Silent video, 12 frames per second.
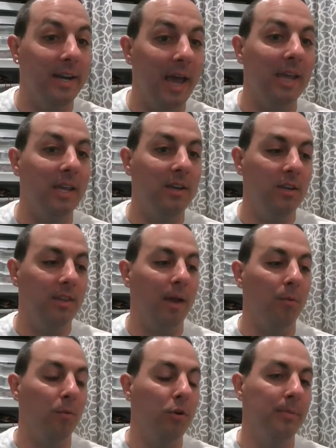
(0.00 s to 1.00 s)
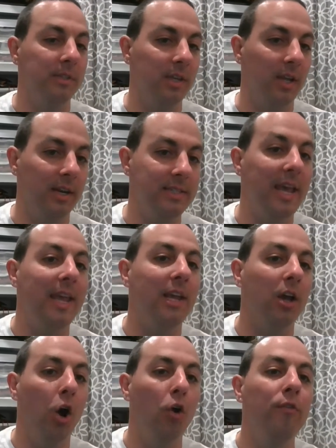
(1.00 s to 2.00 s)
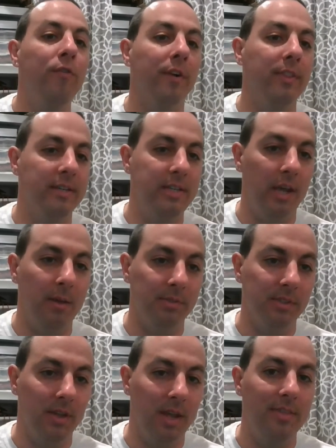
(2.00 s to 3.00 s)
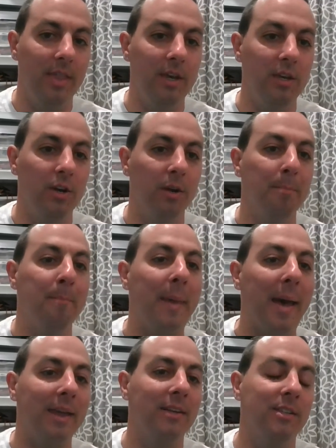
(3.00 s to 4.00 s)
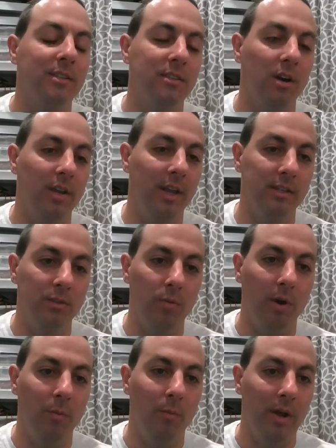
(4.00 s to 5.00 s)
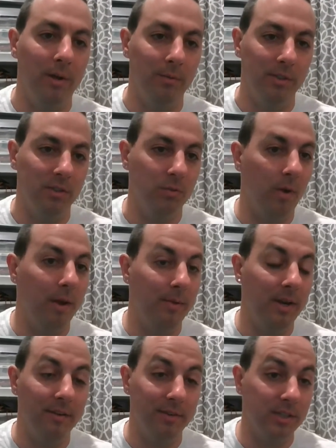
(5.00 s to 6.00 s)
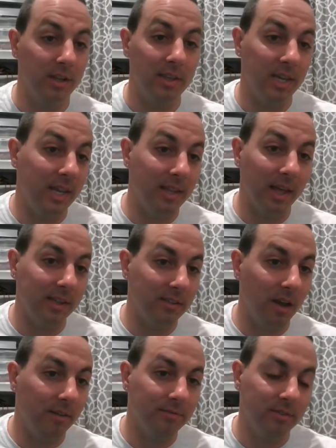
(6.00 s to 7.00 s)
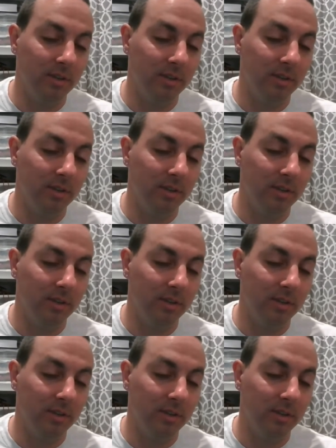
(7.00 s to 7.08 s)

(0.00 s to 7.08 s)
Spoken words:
night, that room is going to take over the temps and then you're back to starting at square one, which is why we never shut the heat lights off.